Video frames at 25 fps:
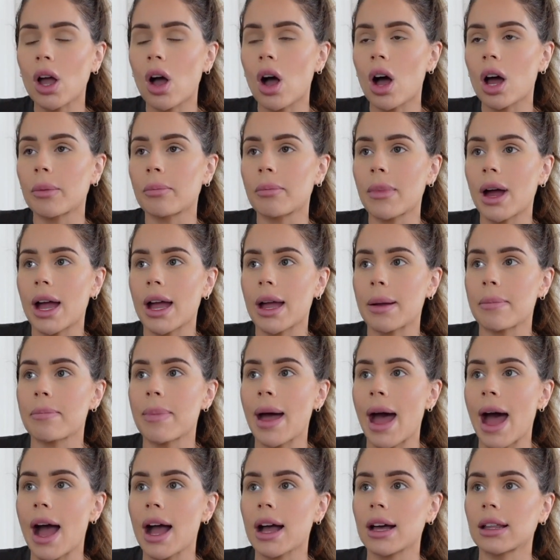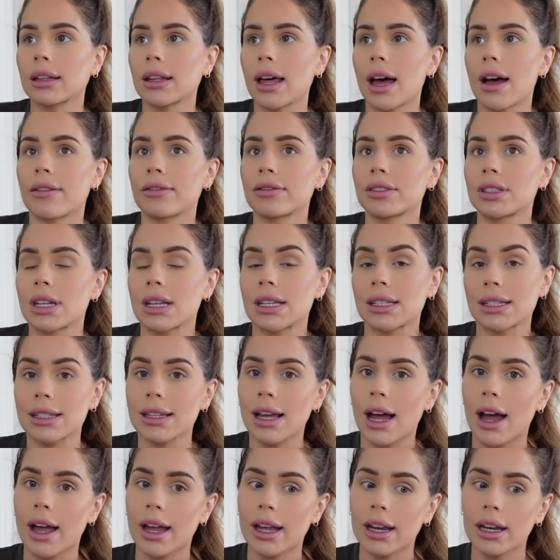on my back left
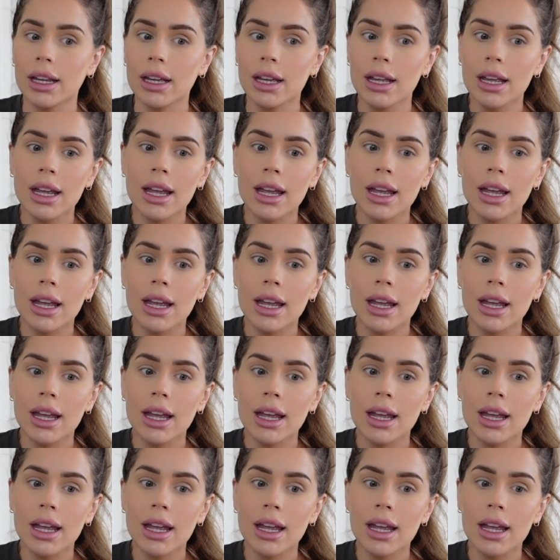side